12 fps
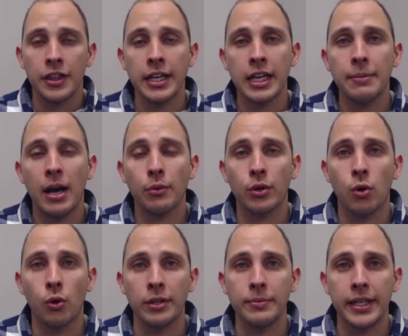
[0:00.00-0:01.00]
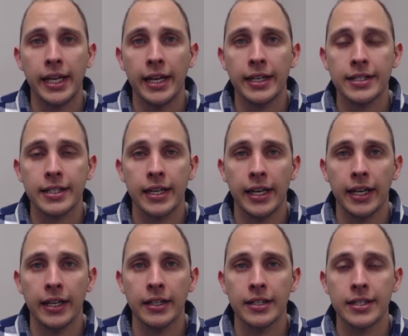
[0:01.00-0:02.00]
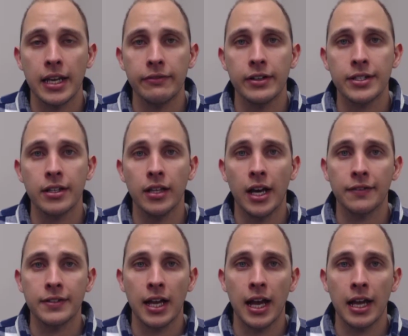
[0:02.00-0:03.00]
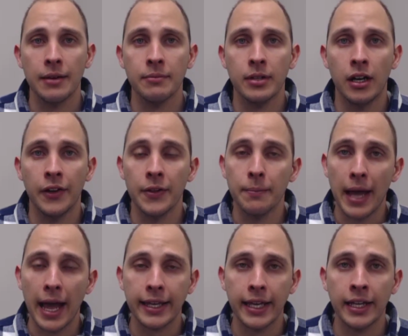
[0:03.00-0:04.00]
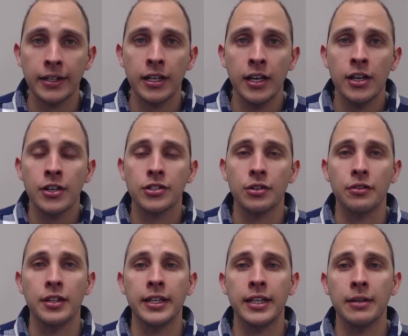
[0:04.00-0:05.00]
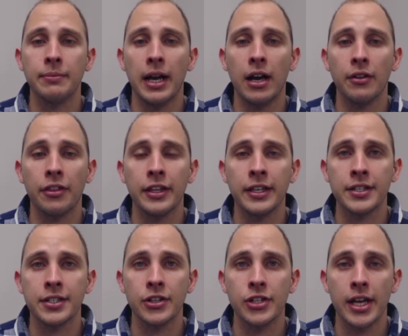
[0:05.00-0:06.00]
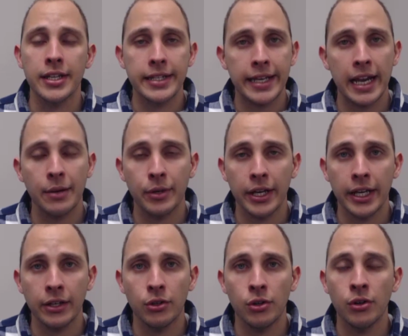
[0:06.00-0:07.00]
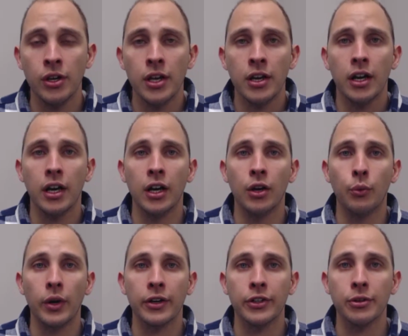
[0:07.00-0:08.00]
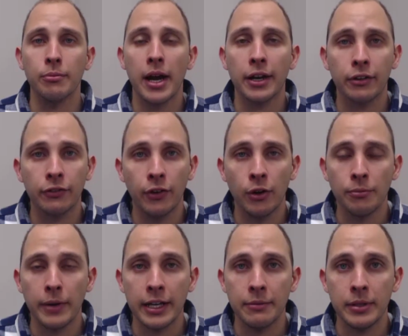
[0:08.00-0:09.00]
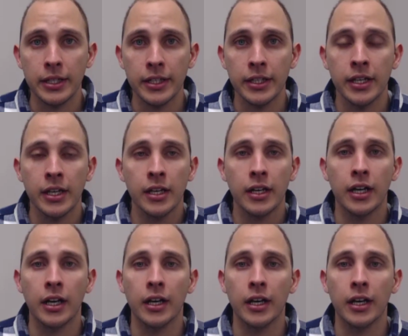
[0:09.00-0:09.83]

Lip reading: Thinking about recording mechanics can save us a lot of time on the back end. So thinking about things such as camera angle, where your microphone might be,